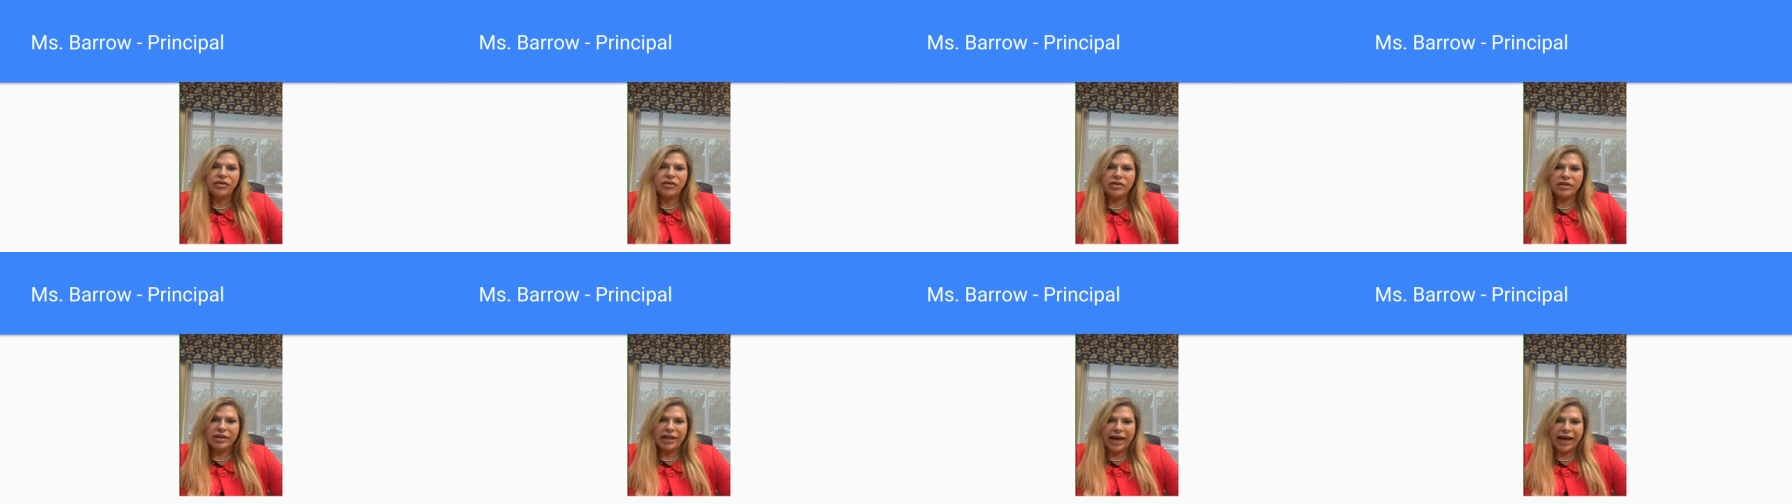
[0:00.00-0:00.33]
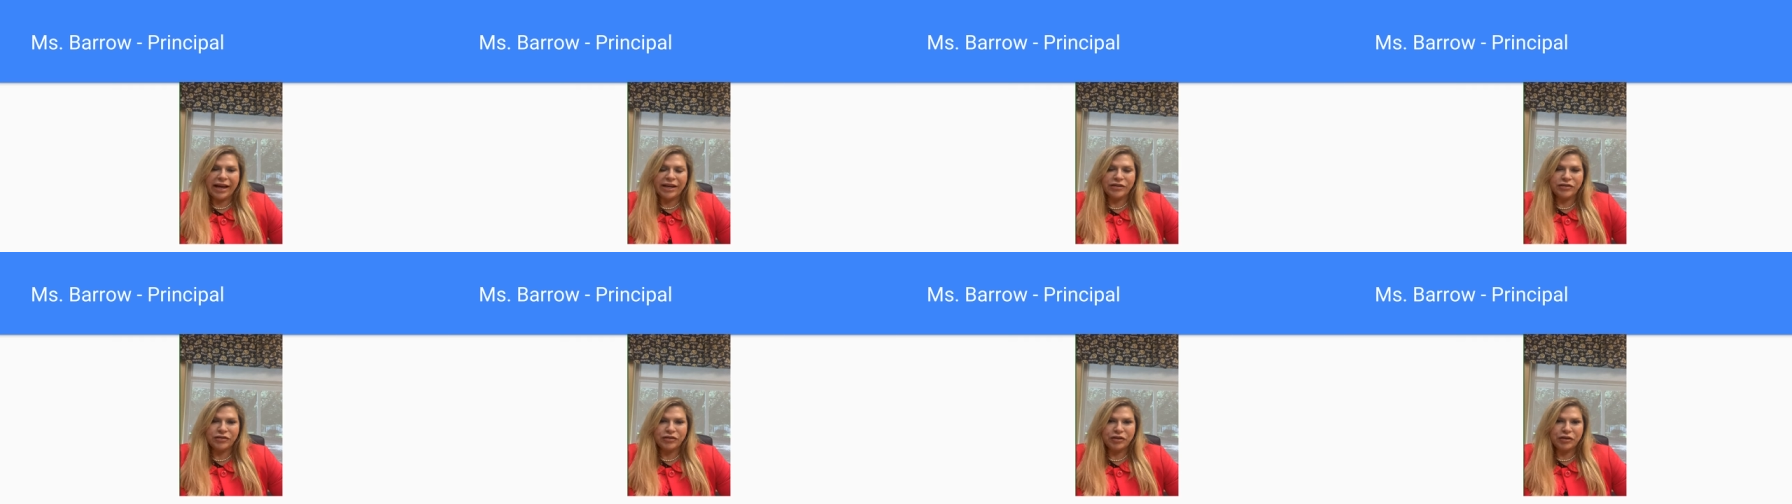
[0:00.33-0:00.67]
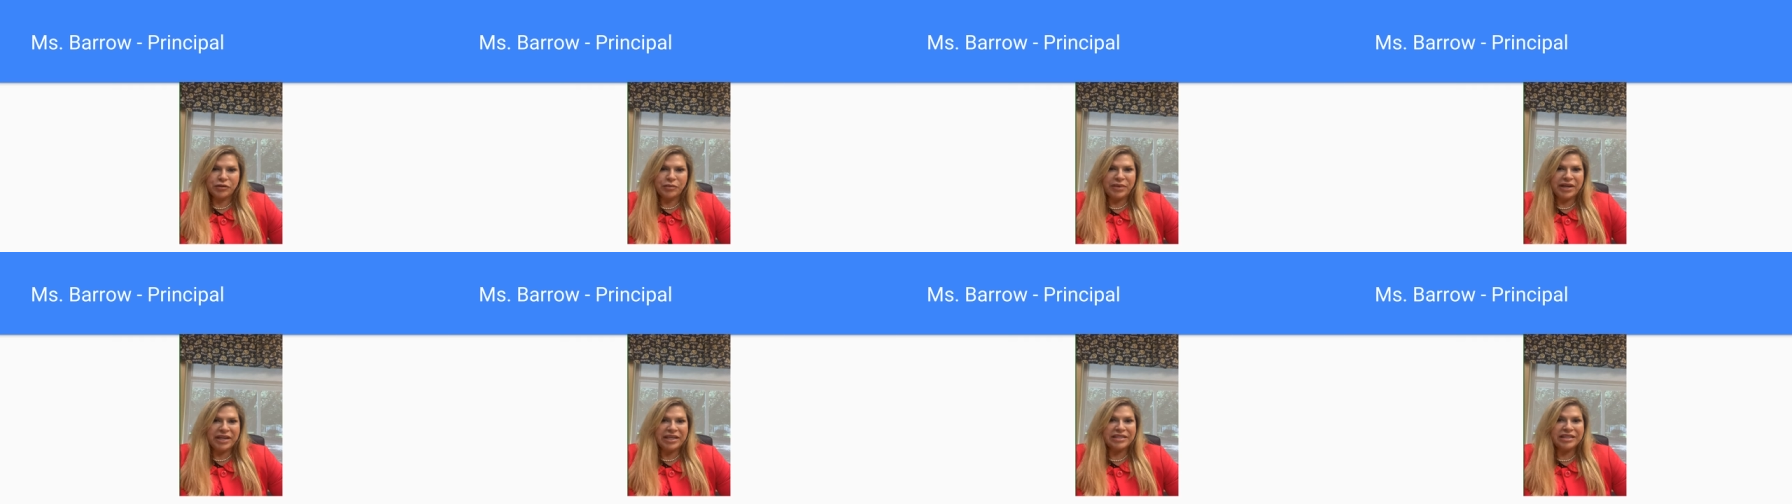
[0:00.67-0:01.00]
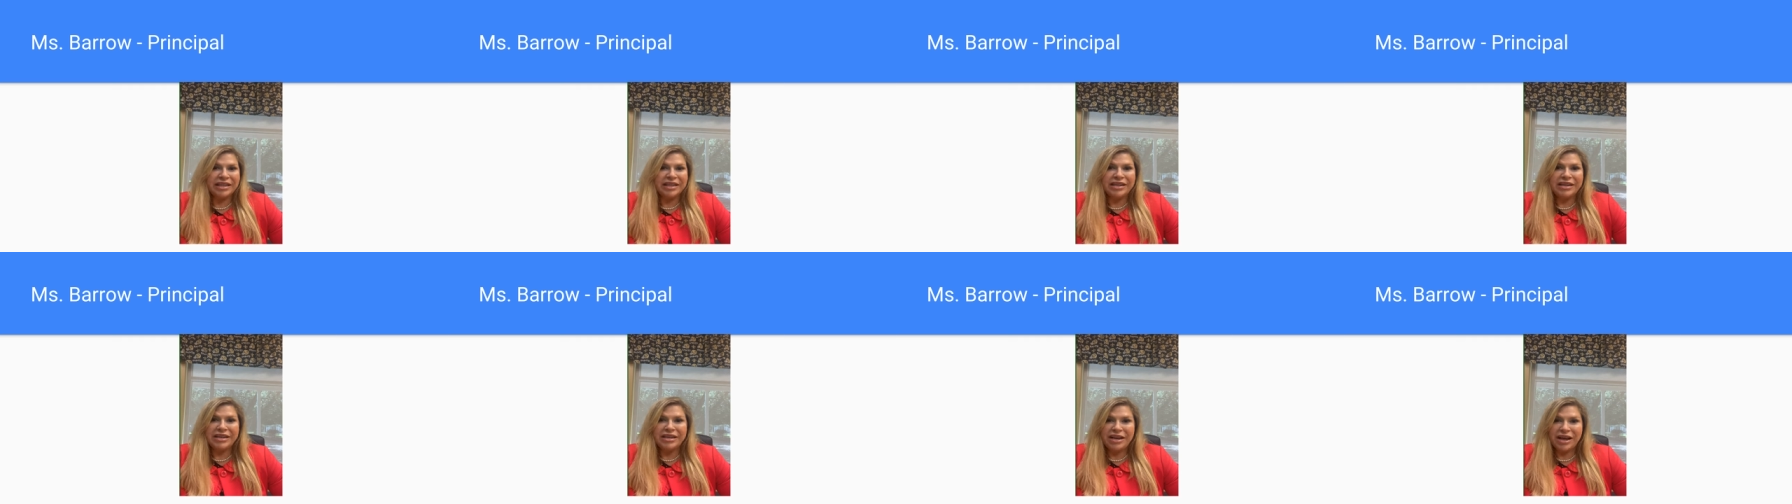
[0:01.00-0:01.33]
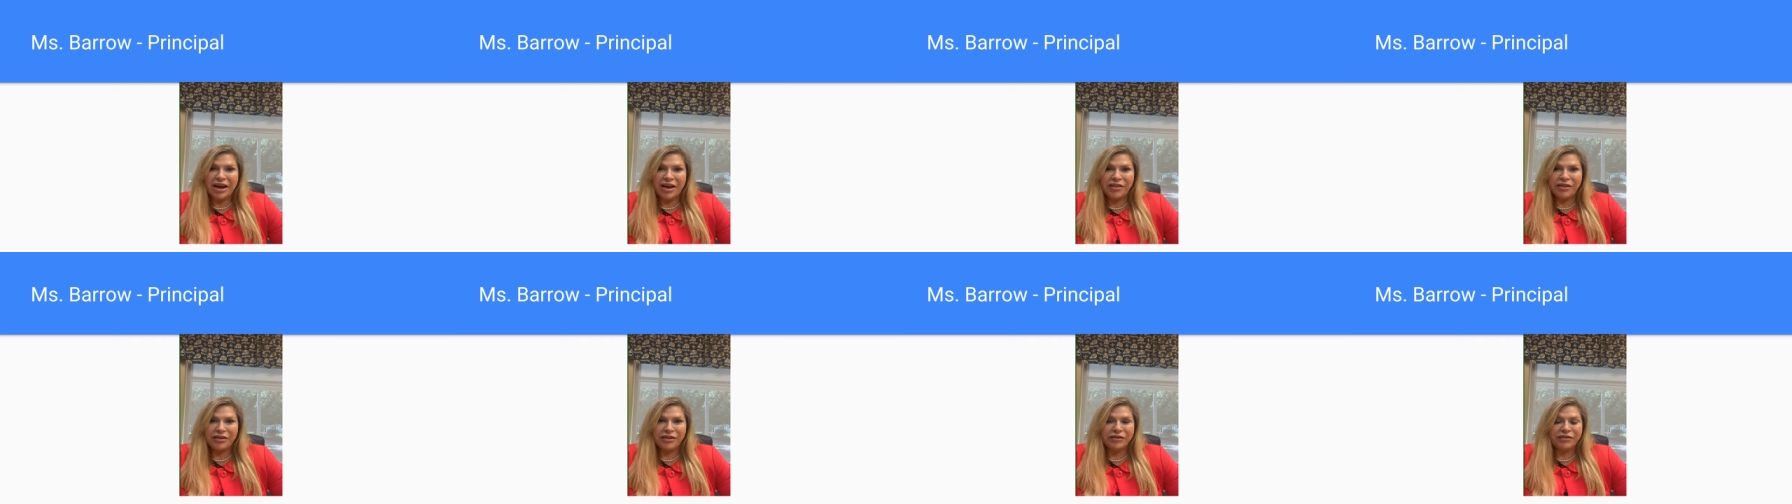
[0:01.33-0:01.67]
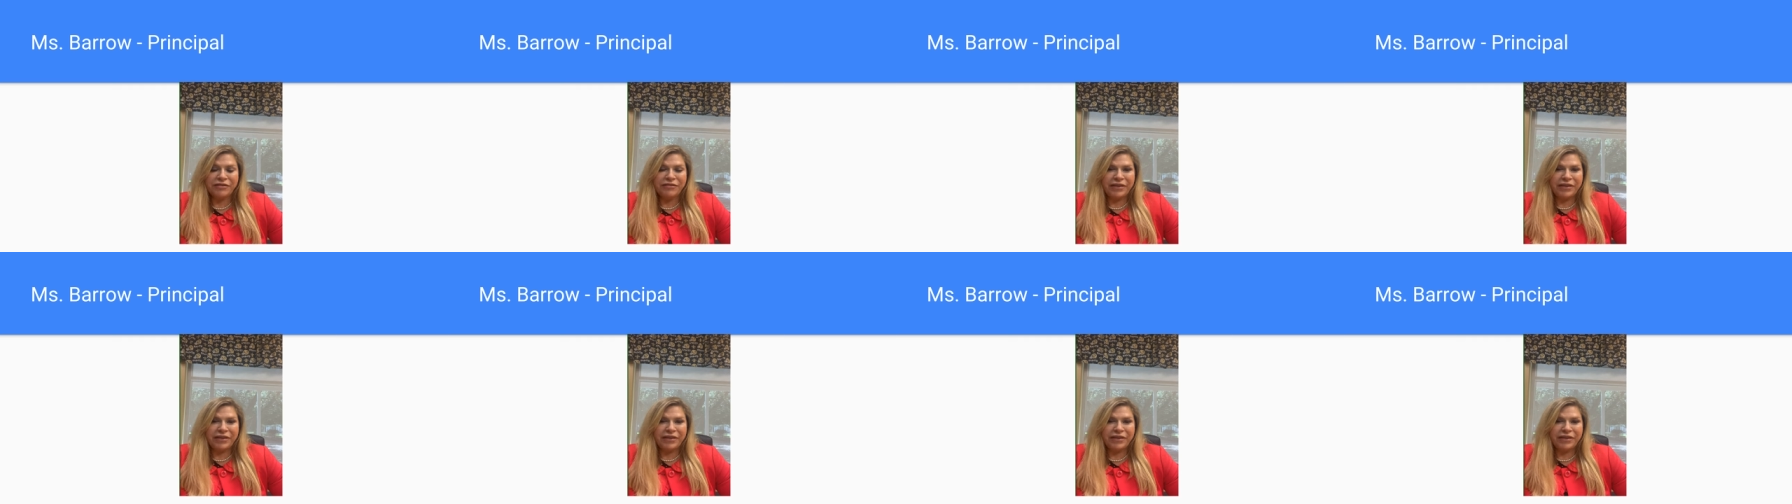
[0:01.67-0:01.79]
Classroom is another